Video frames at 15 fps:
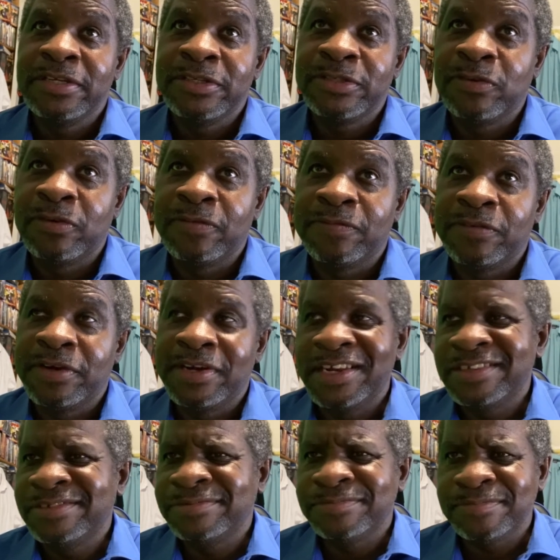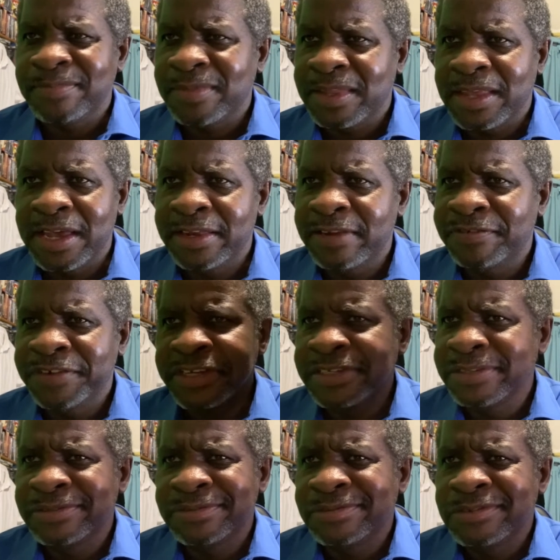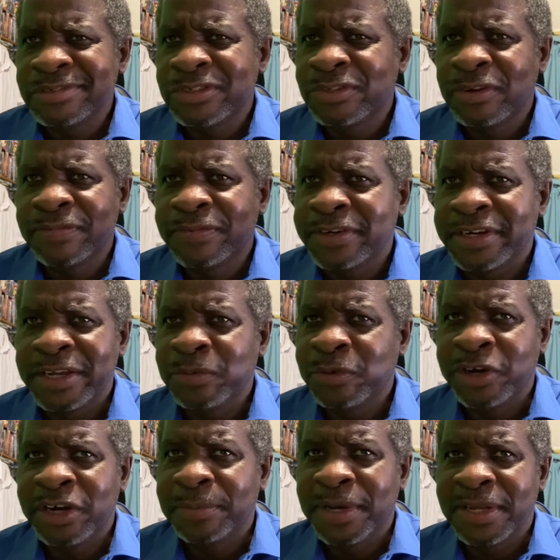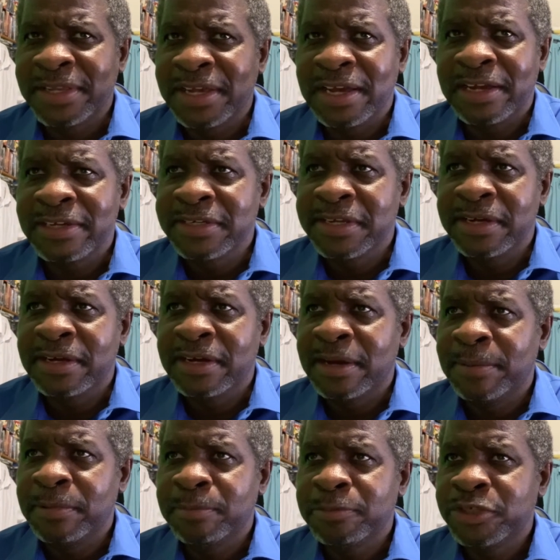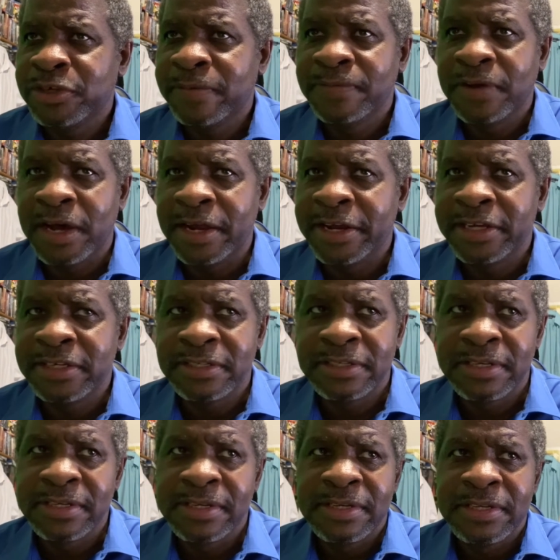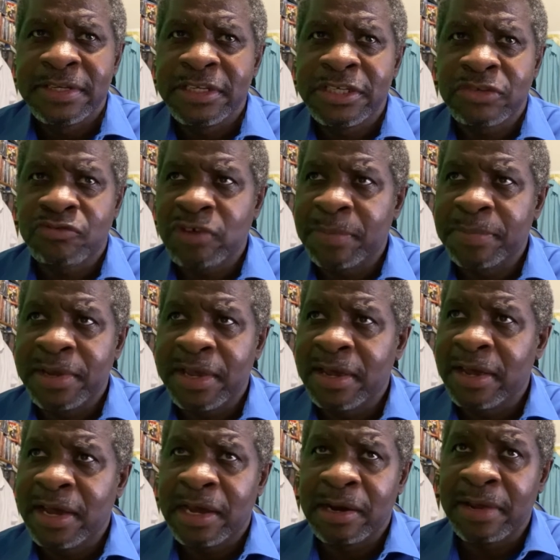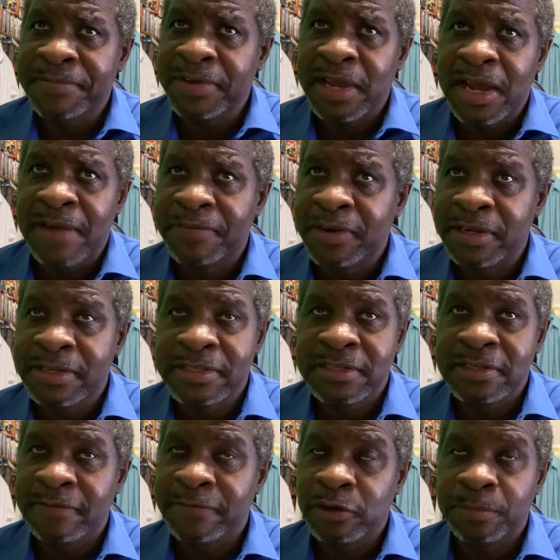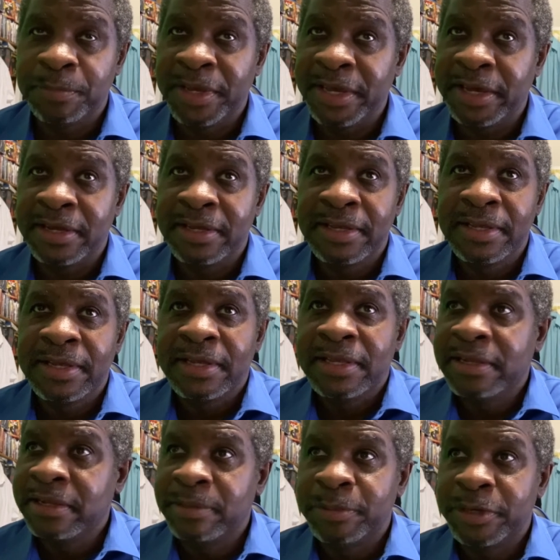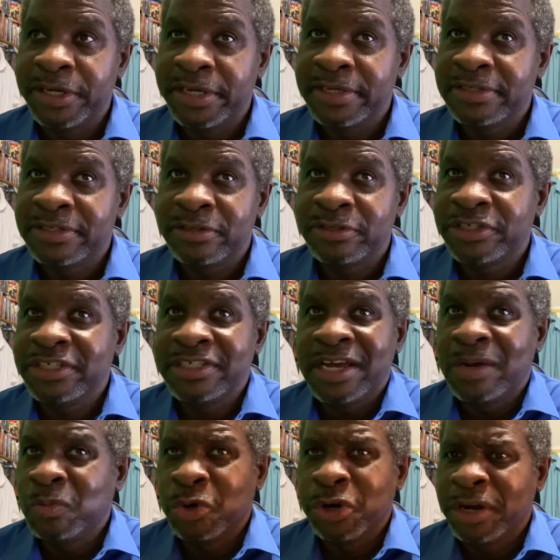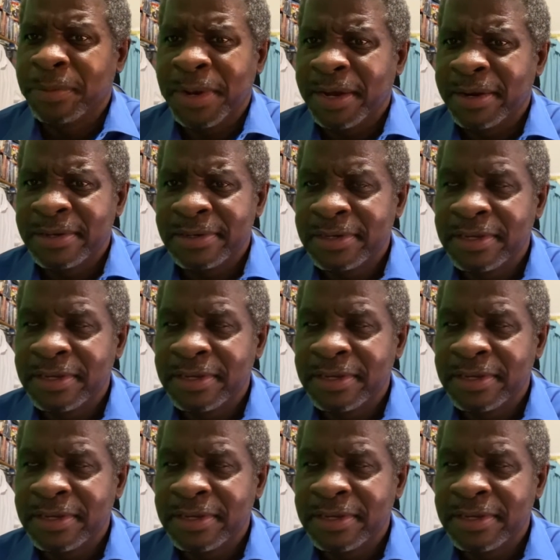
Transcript: Stormfront. And and the reason Stormfront ain't worried about that, because uh, I'm, I'm sure Vought has scraped out every evidence of her being Liberty, so she's not worried about it.